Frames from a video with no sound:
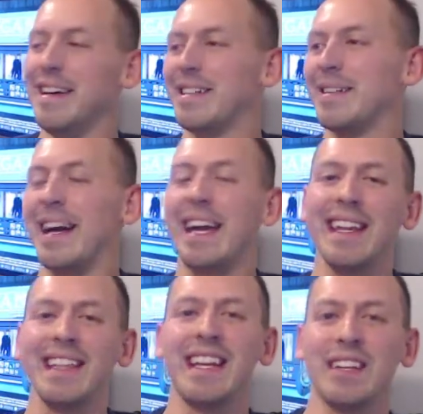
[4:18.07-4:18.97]
So I kind
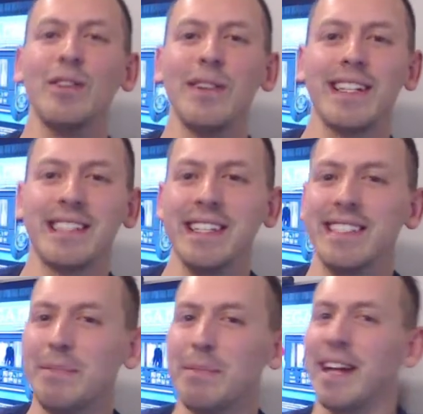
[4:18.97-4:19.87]
of knew it
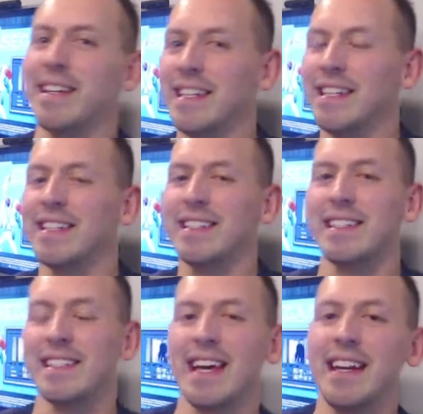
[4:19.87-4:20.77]
existed, but I didn't because he
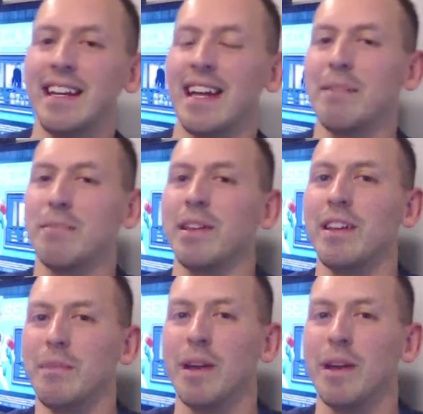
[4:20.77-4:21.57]
said it and I didn't believe him.